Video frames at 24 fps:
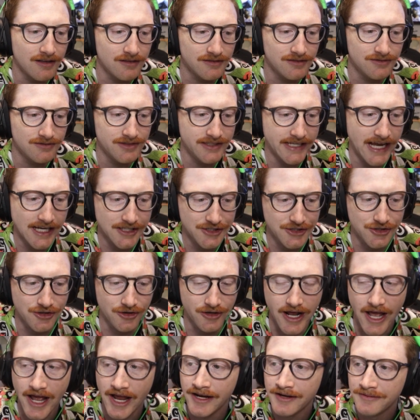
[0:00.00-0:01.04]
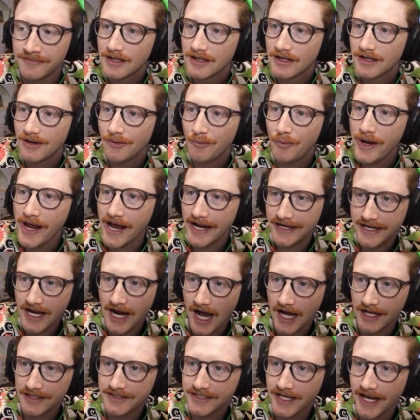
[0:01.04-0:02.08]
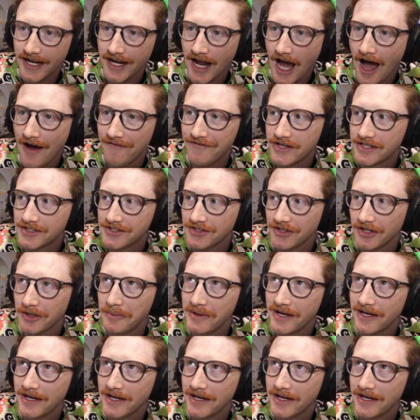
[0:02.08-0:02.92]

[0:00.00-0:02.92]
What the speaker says: Yesterday, we had content, obviously.